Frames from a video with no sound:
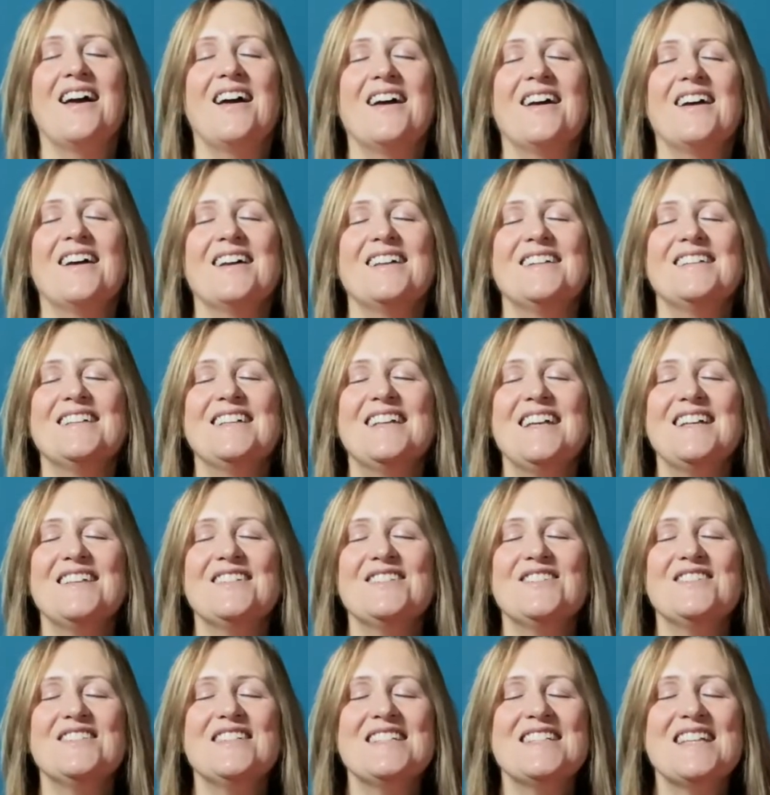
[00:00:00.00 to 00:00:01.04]
And again
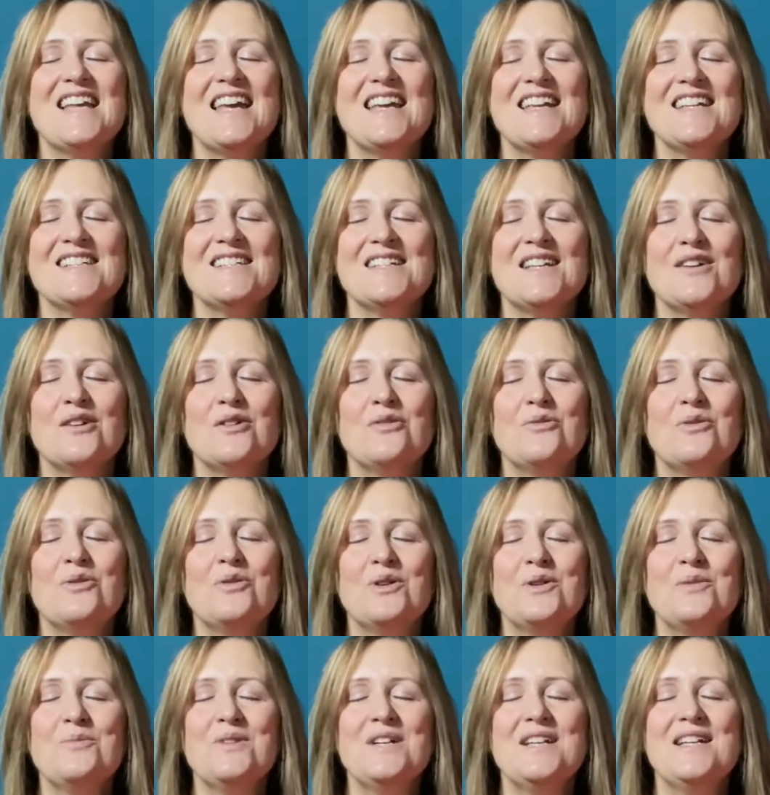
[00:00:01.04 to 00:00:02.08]
on this exhale, what
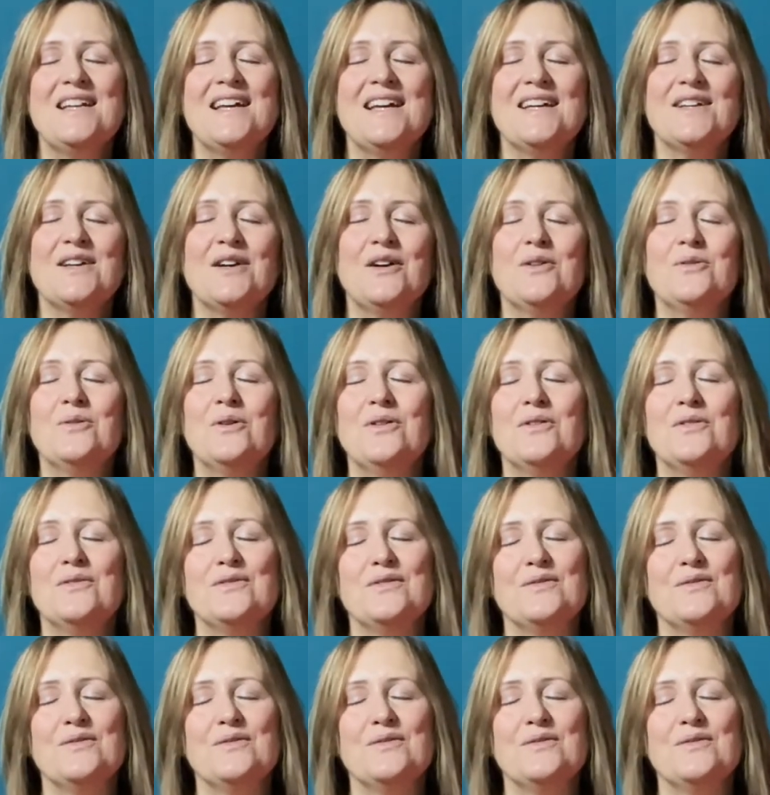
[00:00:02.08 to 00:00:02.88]
can we let go of?